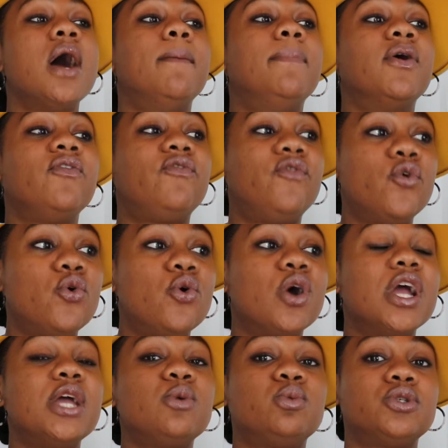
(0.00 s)

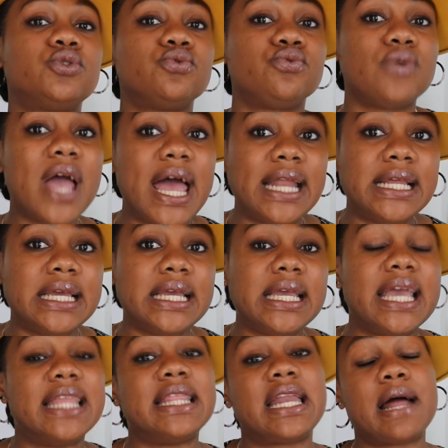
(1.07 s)
before it was
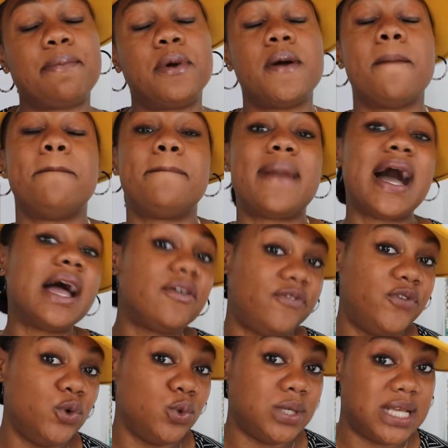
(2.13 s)
ready, and then I put my
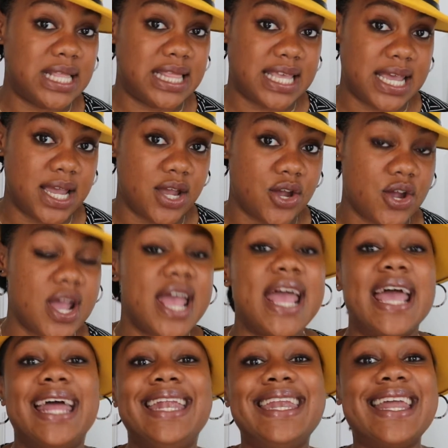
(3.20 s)
food in there,
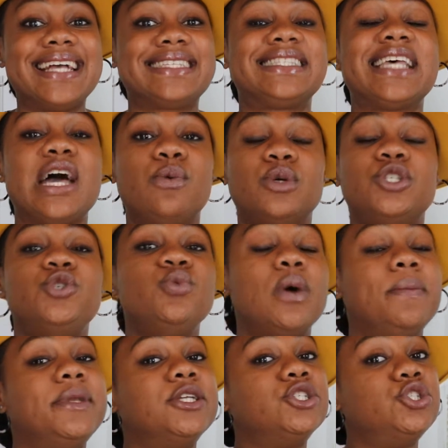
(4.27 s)
and next time what you
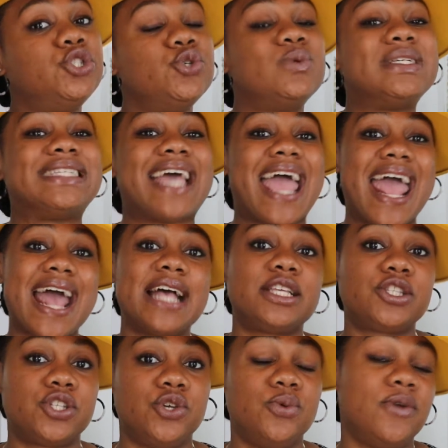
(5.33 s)
want me to do is
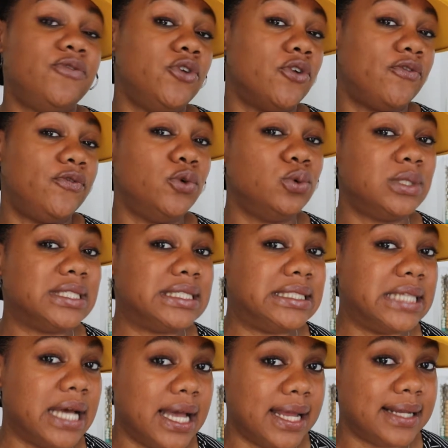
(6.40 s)
ask you if your food is
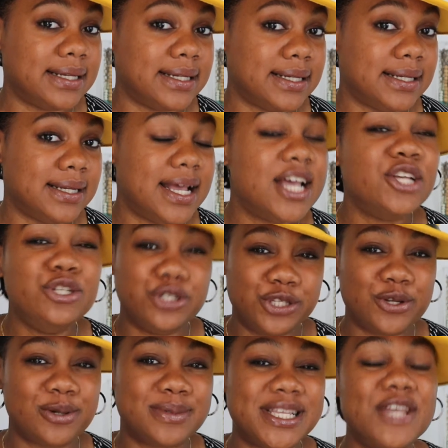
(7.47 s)
done? You
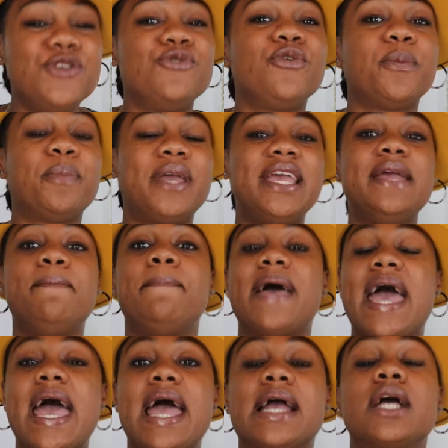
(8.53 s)
see what I'm saying? You repeat
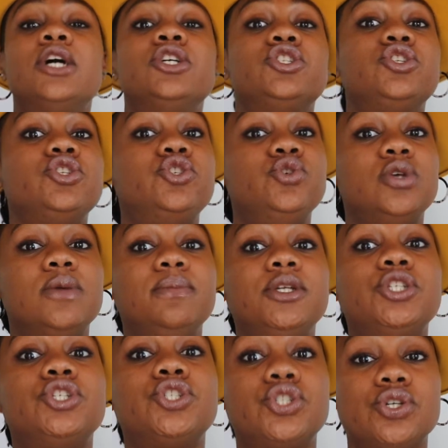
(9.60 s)
back so that you can
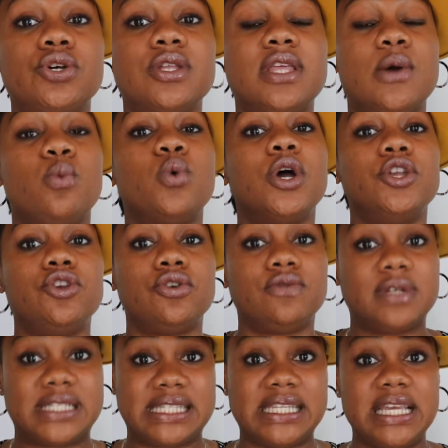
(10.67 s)
be sure that what you're
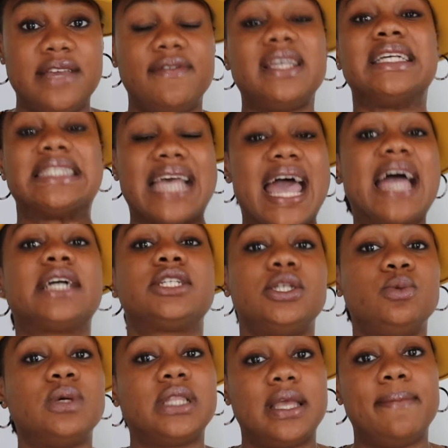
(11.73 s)
receiving is
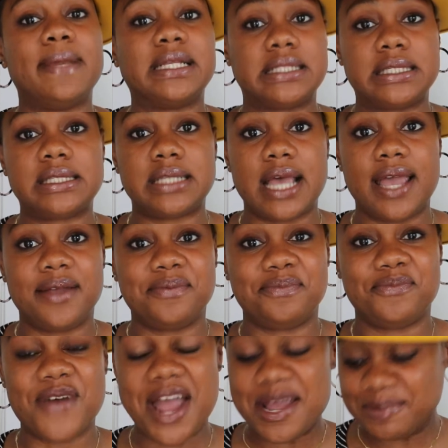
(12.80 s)
actually what they meant to say,
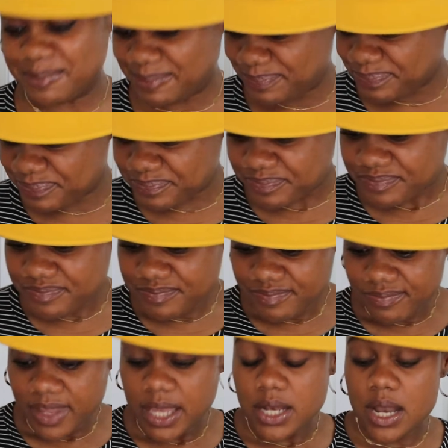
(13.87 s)
right?
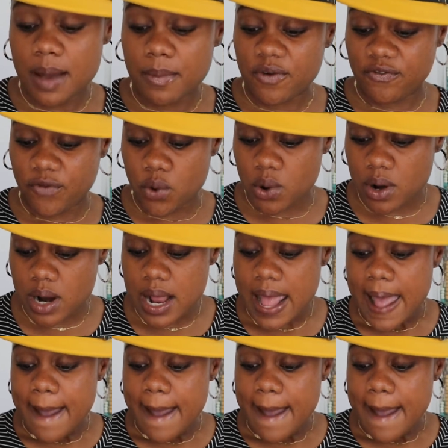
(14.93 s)
Number 4,